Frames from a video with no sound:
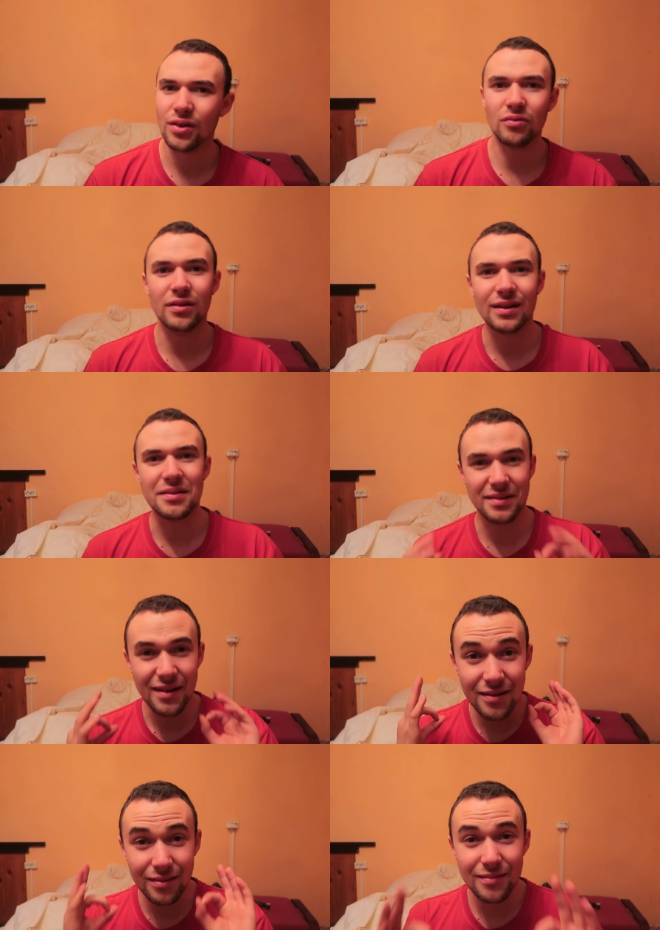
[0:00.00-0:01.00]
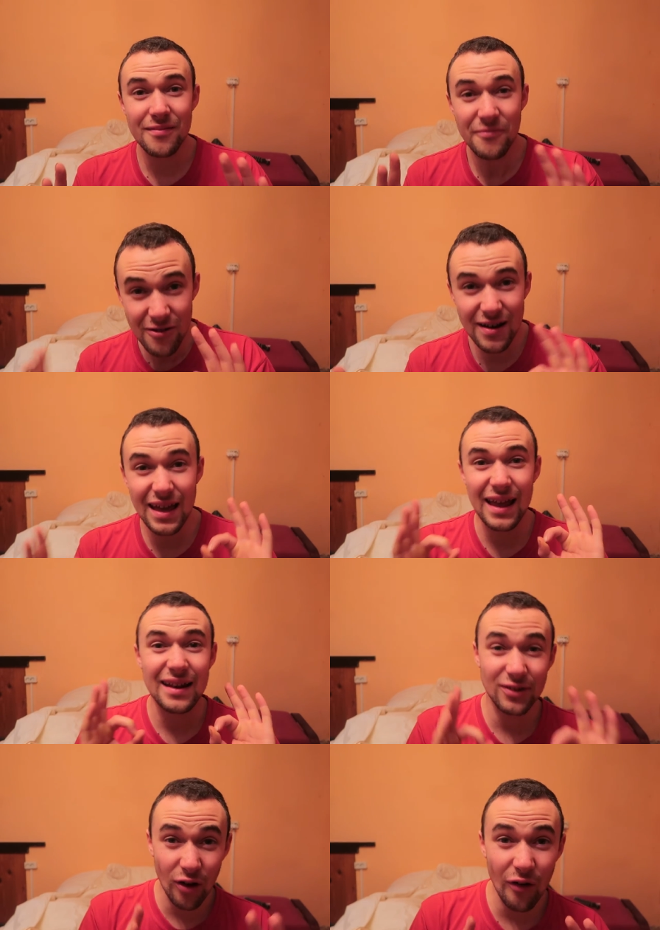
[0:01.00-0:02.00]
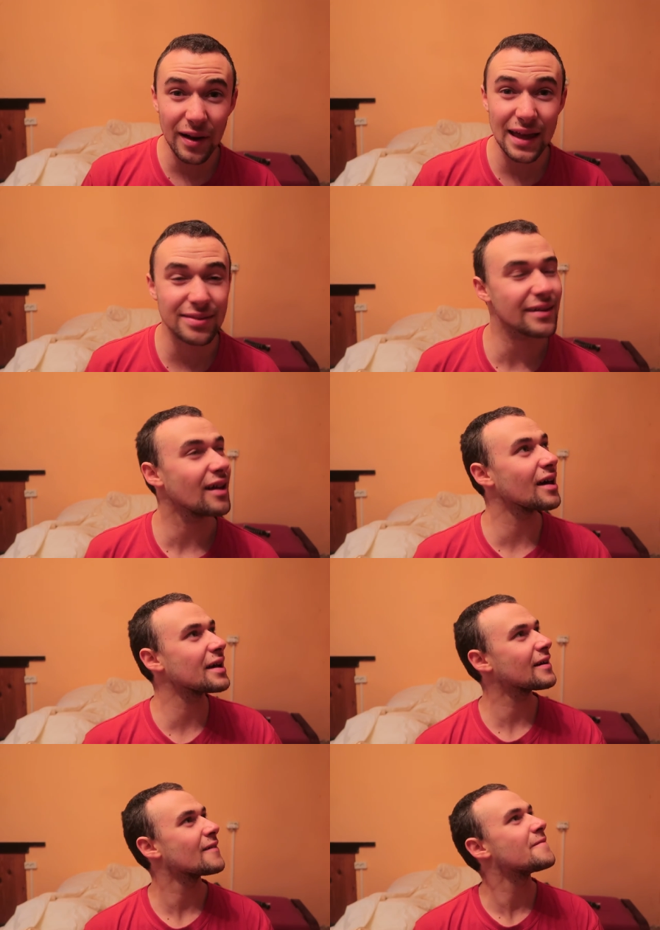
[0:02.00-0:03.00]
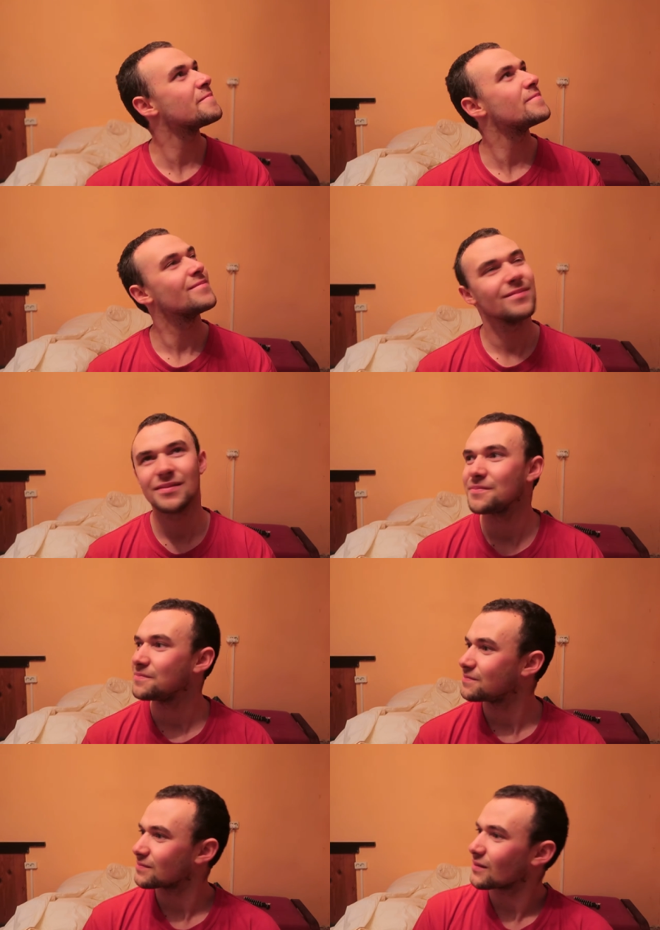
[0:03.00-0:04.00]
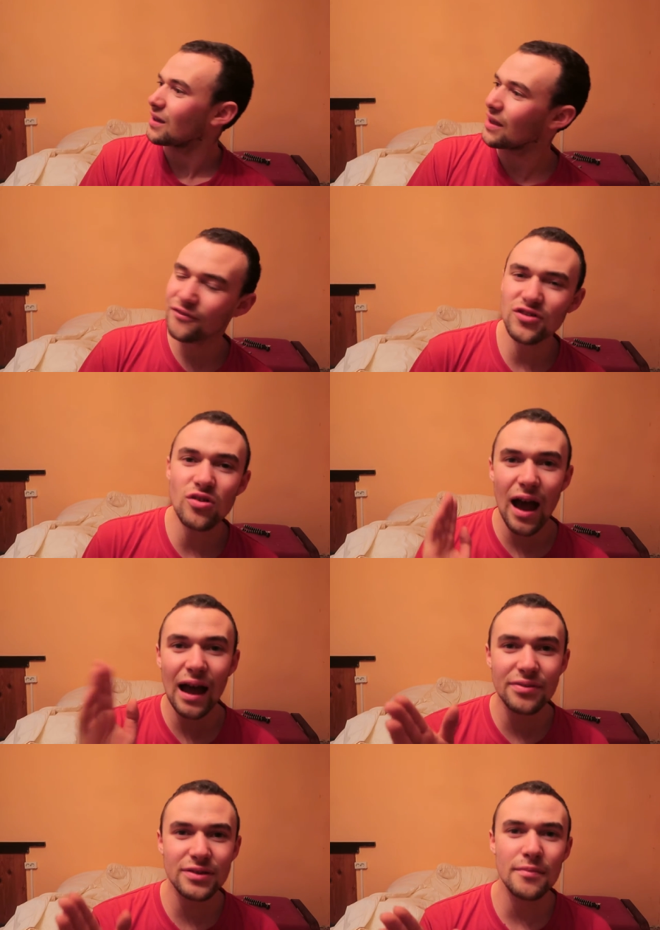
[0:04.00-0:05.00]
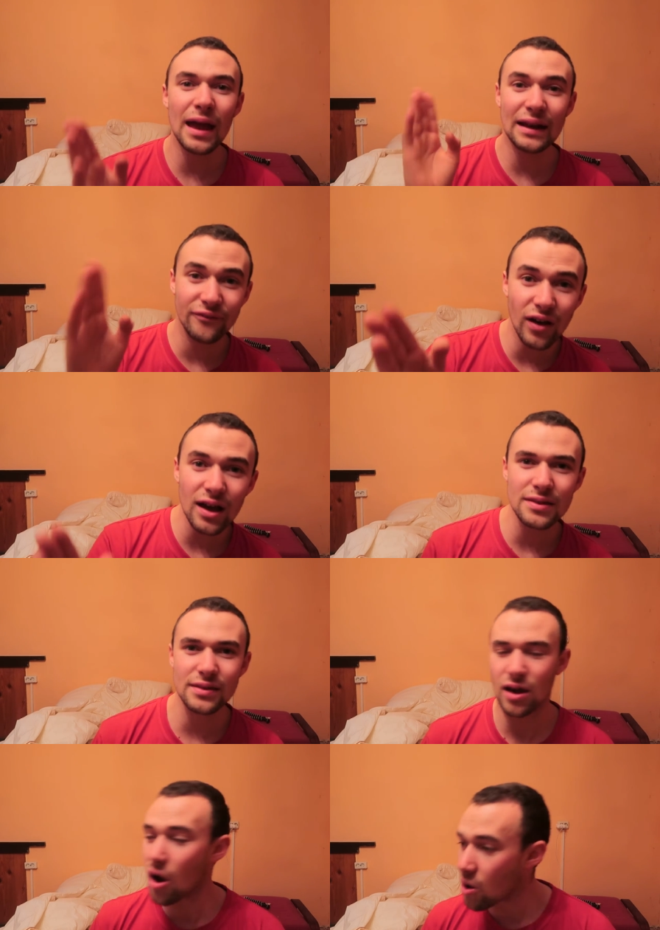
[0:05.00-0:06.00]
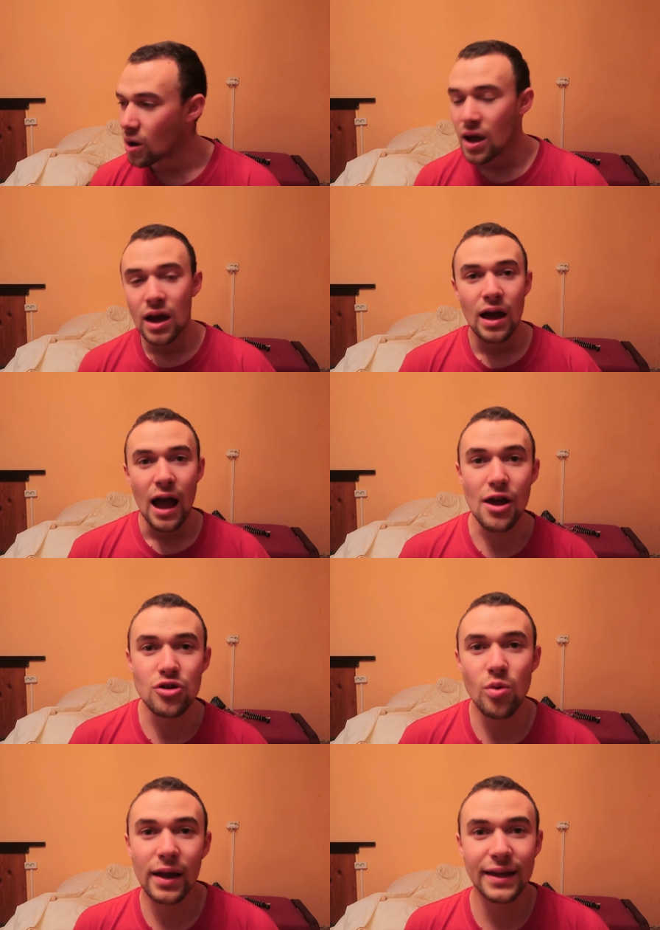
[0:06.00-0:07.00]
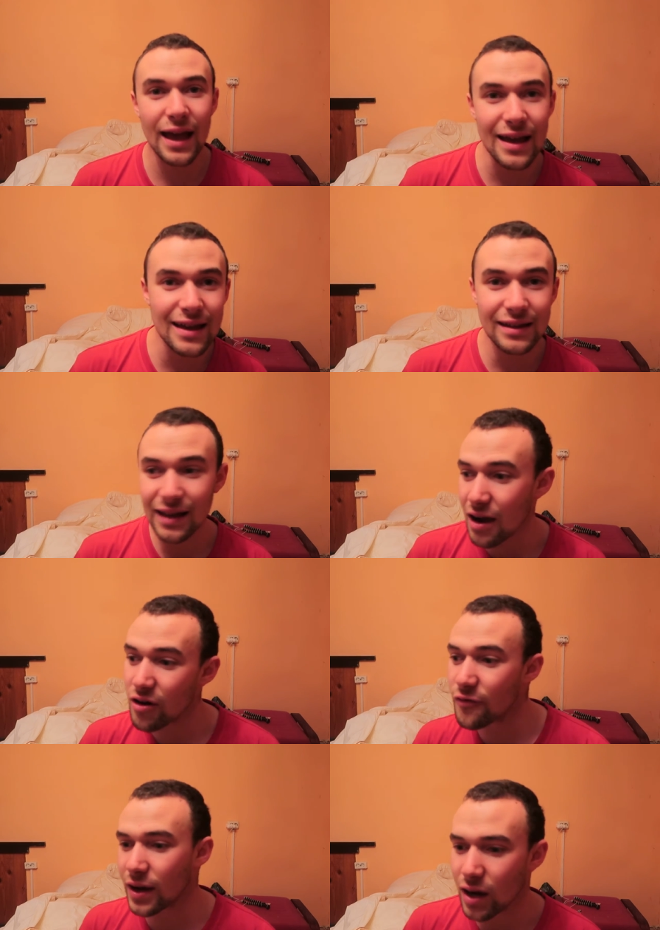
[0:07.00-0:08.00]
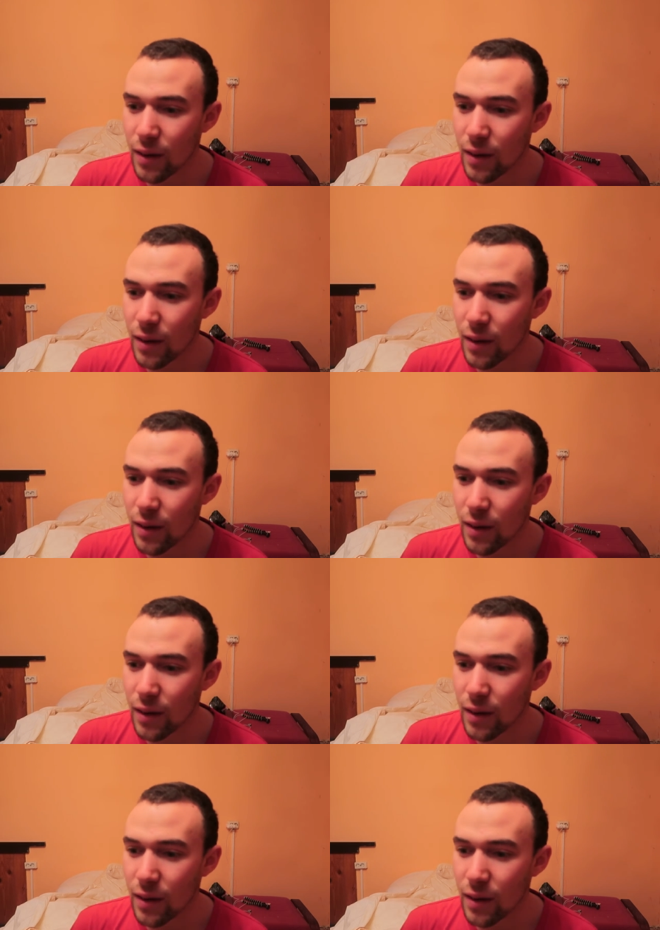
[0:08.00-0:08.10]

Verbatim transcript: So, uh, Moon and Taurus, they're like, if you ask them advice, like, oh, how do I get it out of my